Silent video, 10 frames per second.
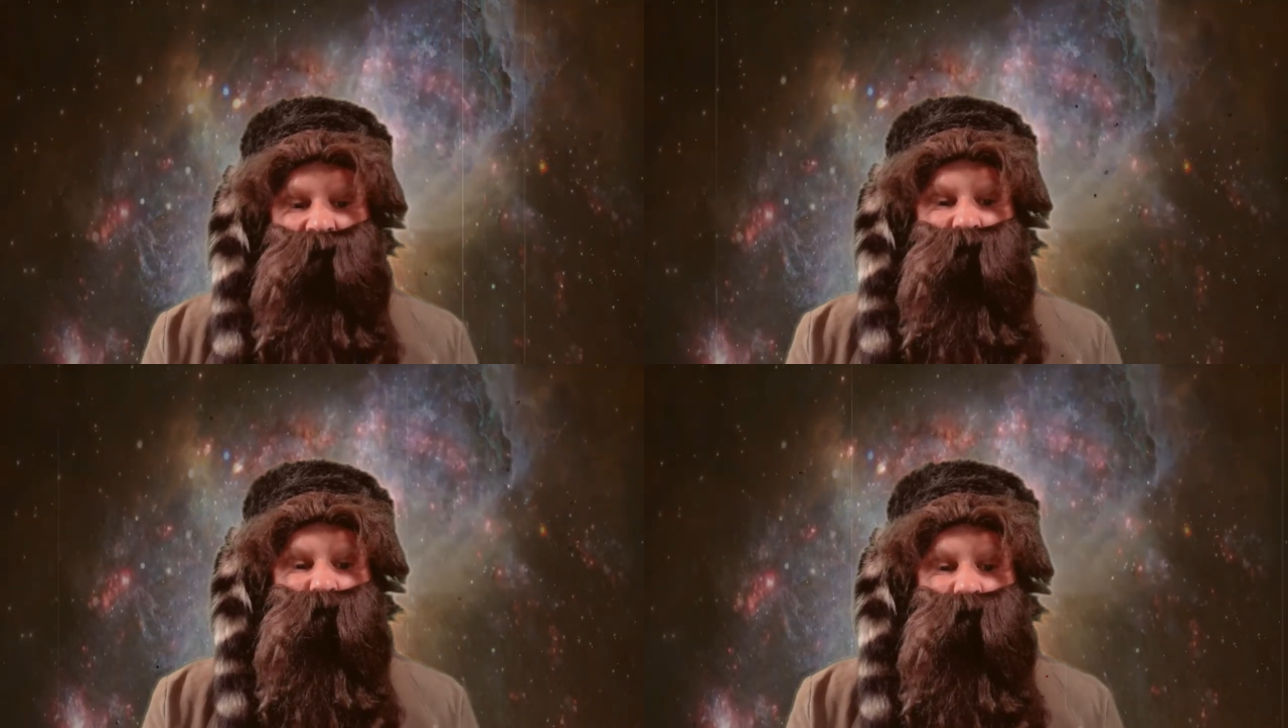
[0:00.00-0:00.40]

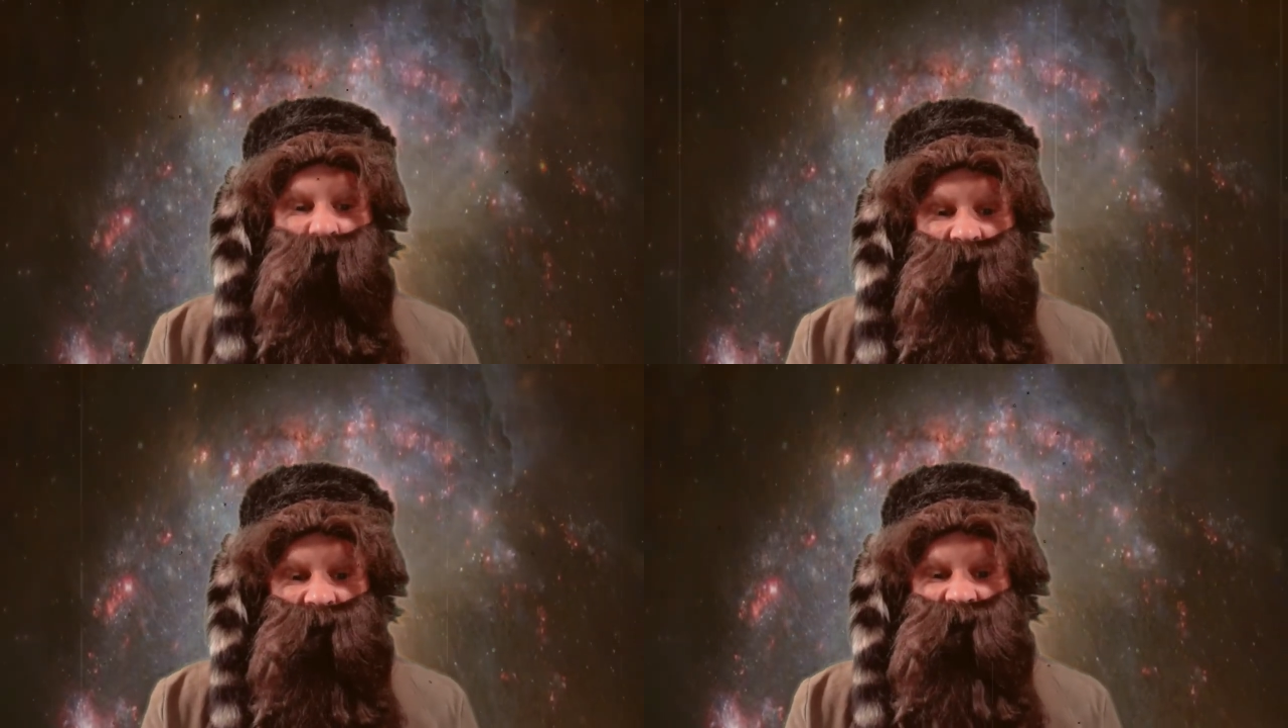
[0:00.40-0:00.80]

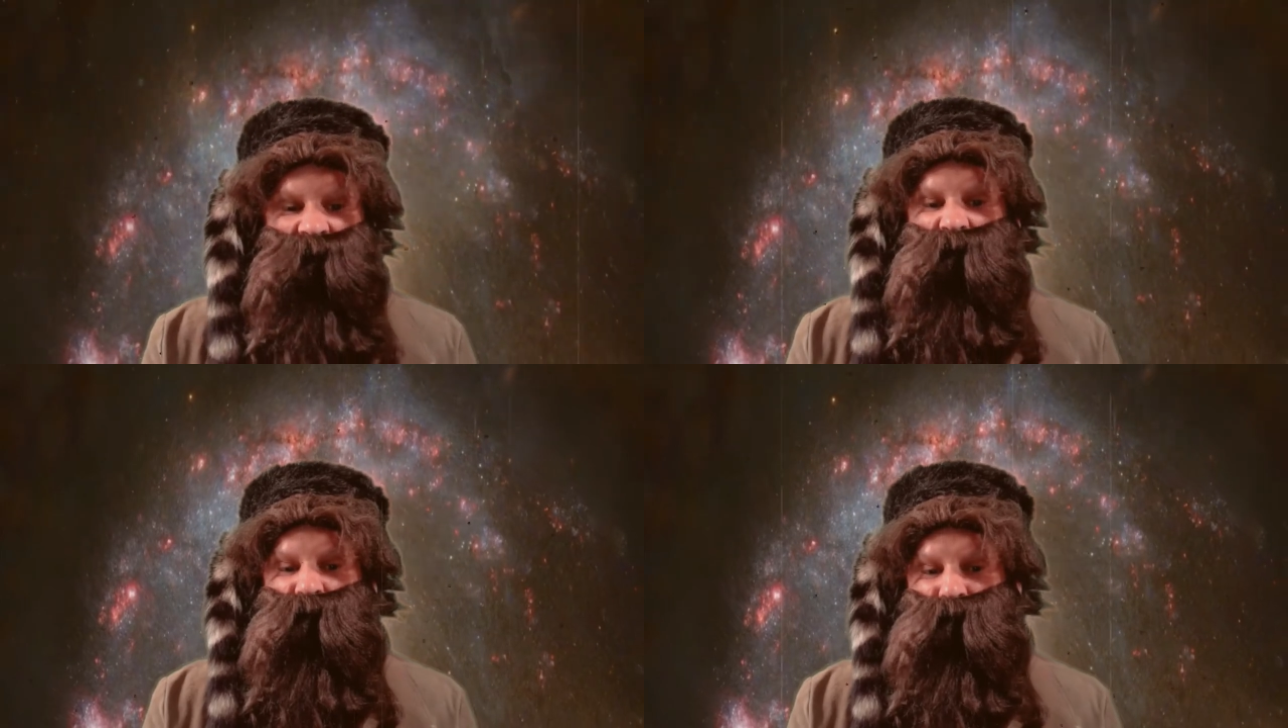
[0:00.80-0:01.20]

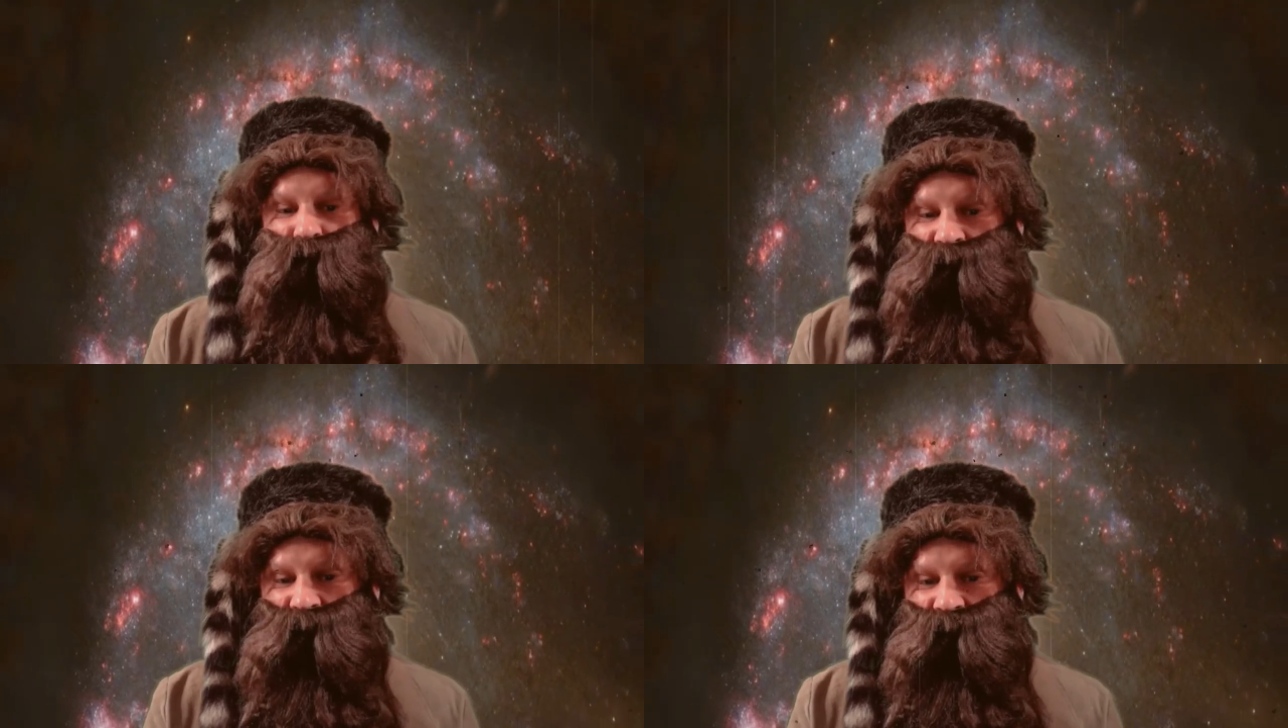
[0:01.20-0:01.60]

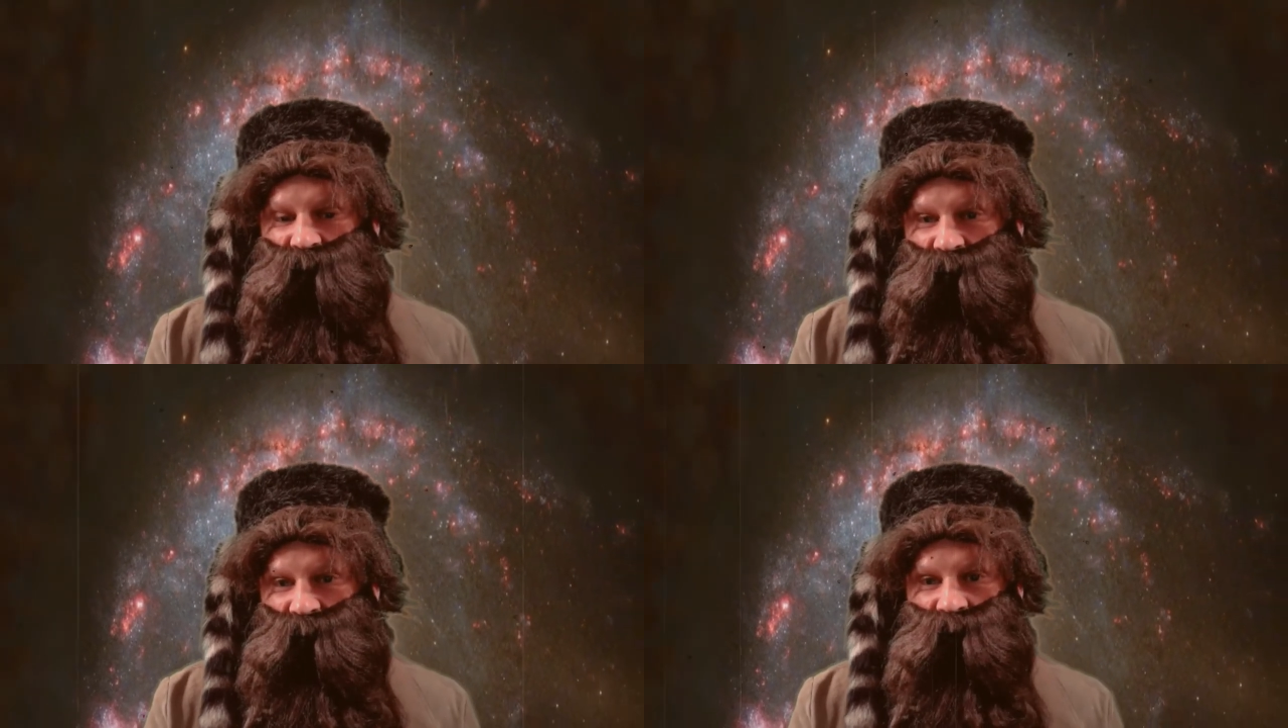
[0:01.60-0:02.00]

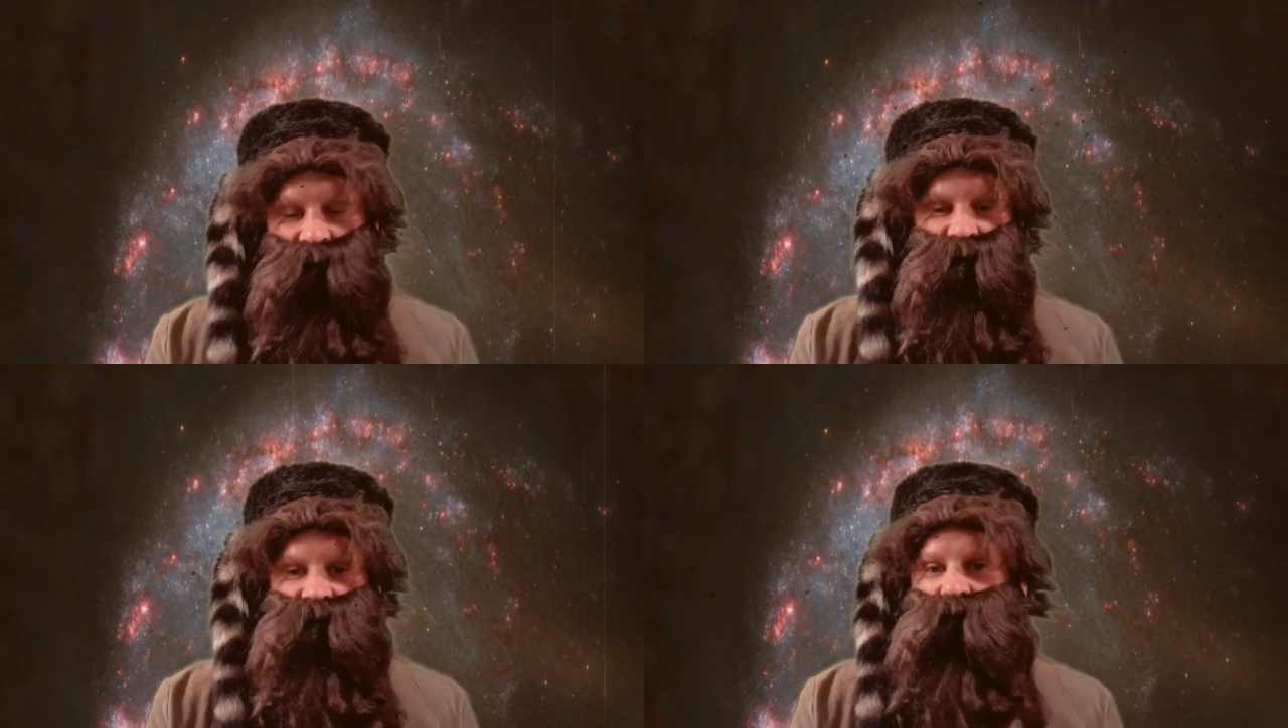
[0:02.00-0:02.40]

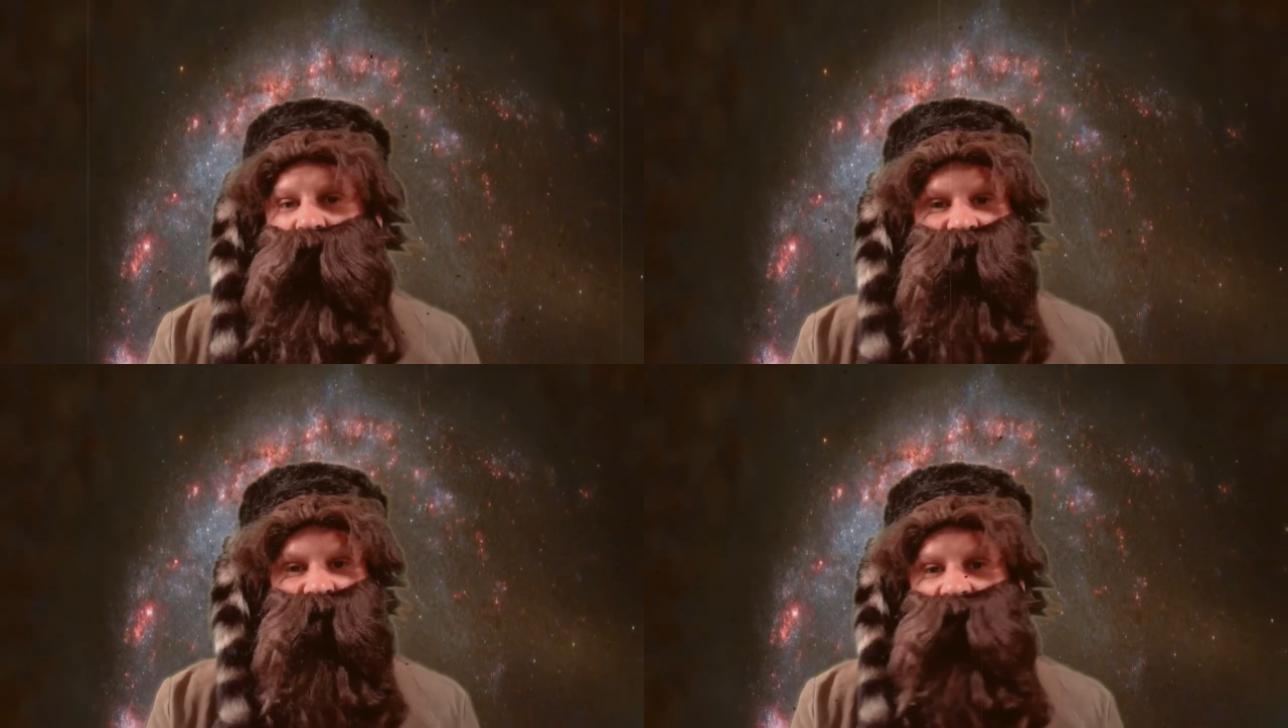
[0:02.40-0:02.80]

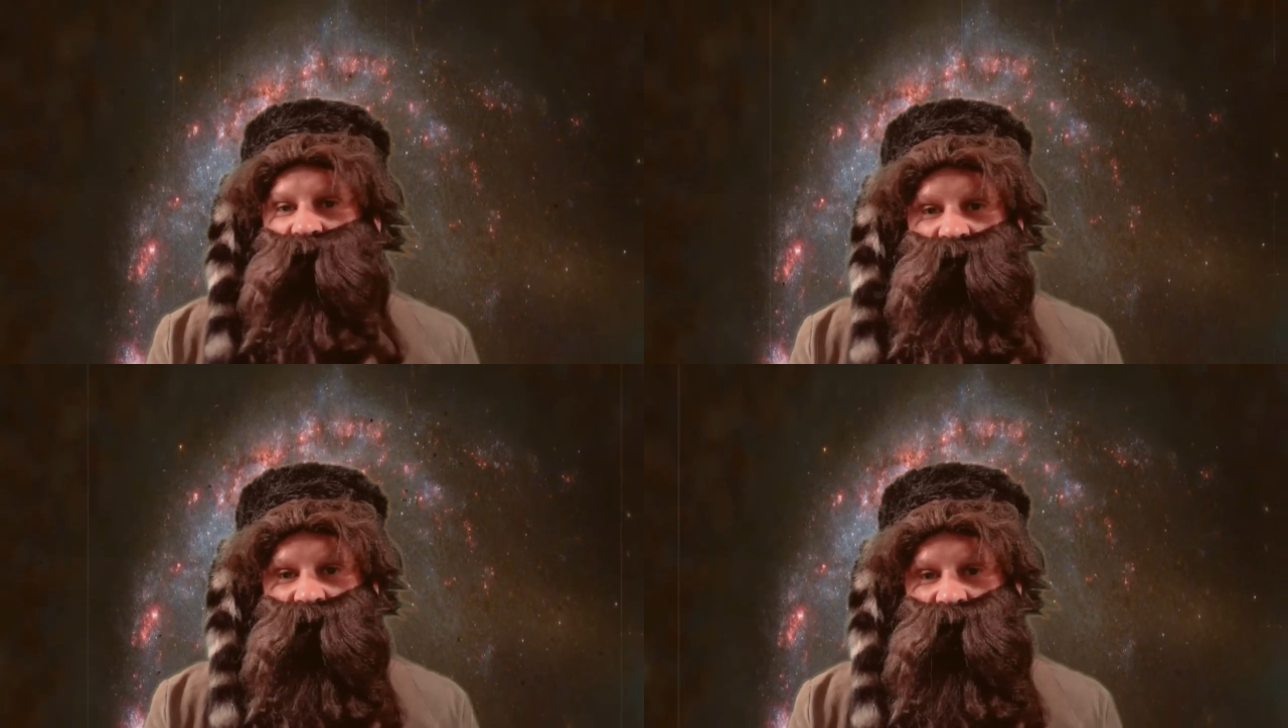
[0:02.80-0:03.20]

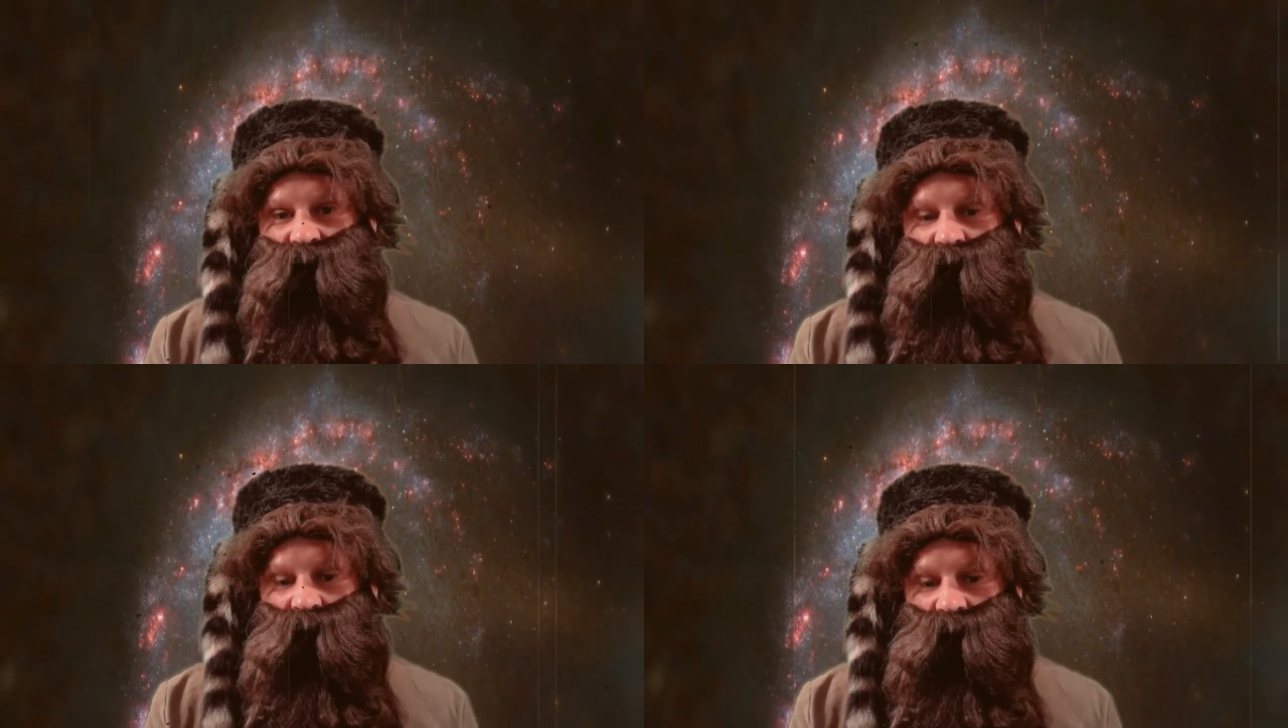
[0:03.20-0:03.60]

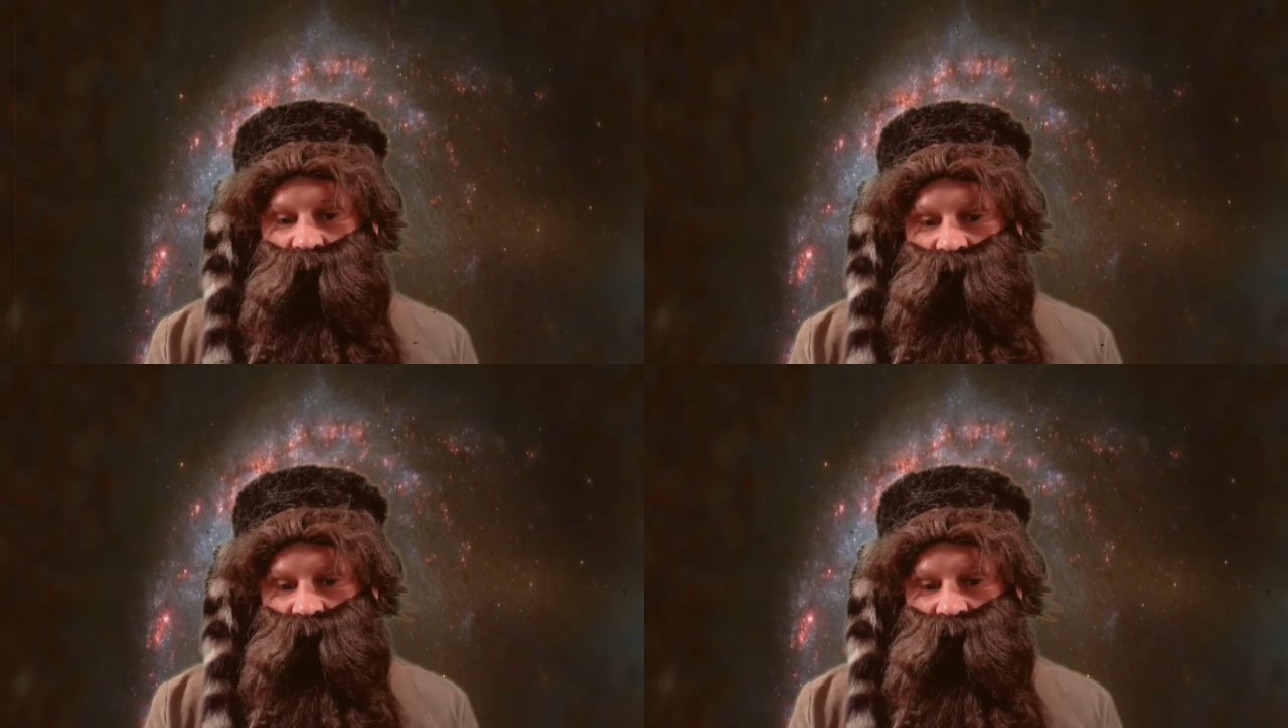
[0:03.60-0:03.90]
1,234,000,